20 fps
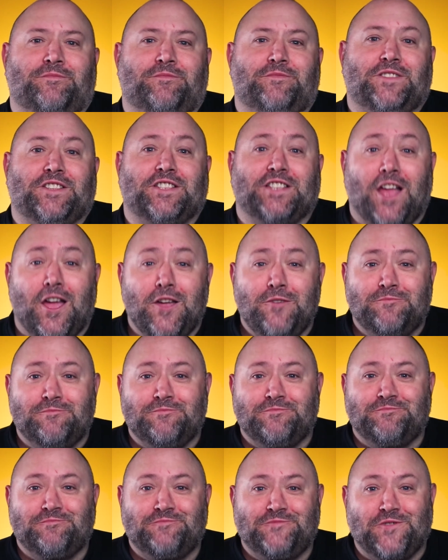So,
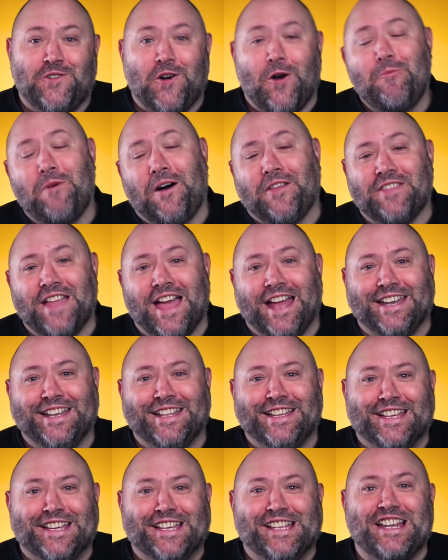come on then,
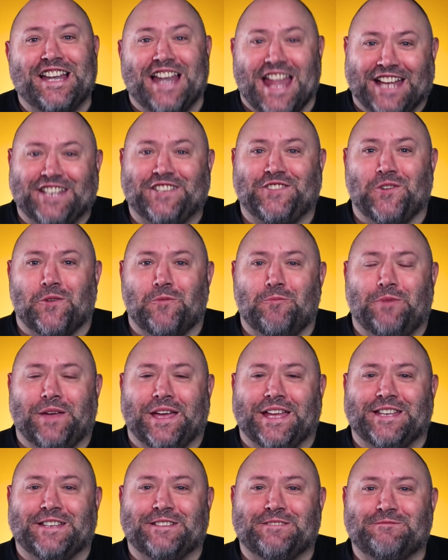let's jump
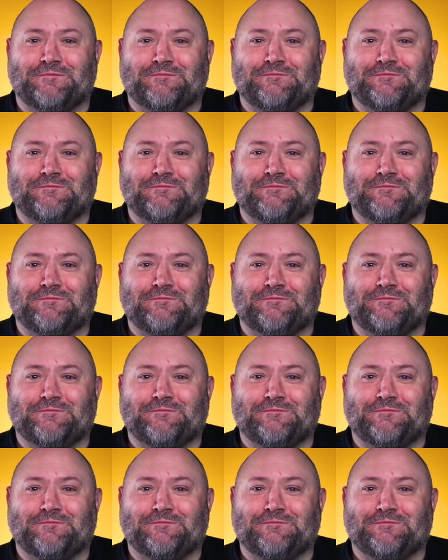in.